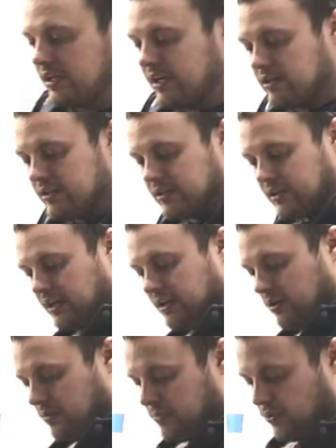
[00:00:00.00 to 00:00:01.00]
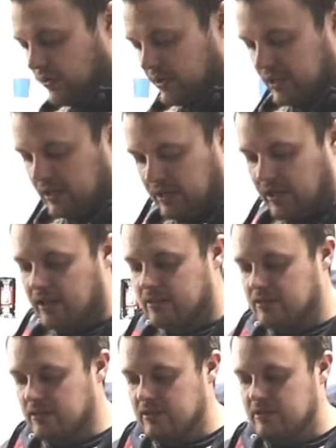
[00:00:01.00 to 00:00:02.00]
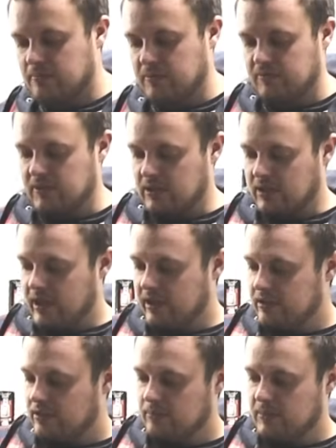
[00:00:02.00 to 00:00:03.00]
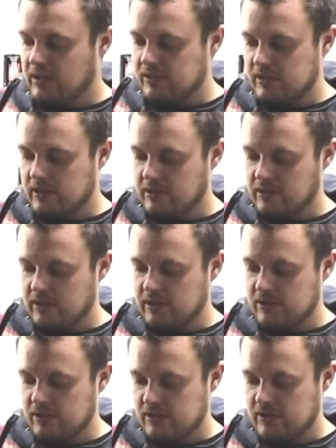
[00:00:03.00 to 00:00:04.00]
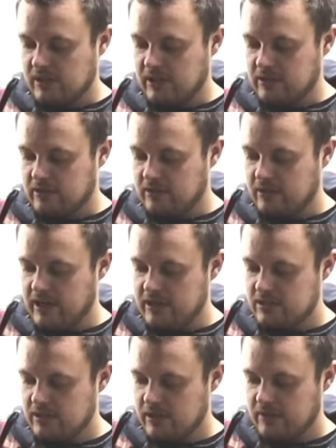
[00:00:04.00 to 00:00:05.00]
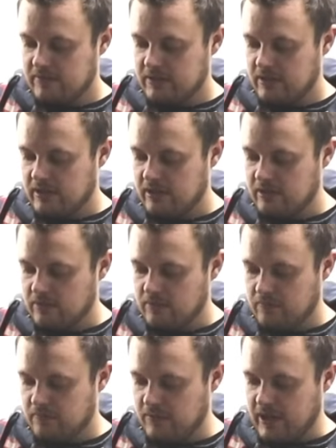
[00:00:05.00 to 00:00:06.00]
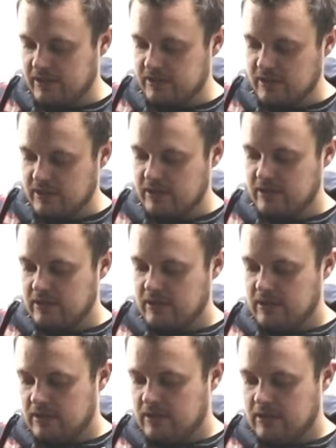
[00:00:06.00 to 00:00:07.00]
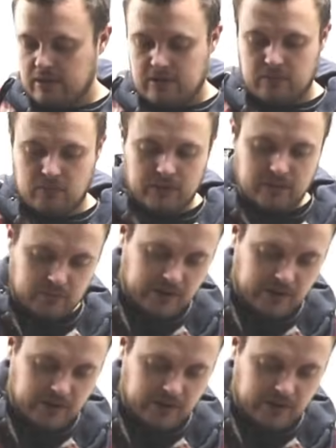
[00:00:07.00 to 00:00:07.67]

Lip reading: dial indicator pointing at the tip of the crank, you basically just take the crankshaft and you flex it one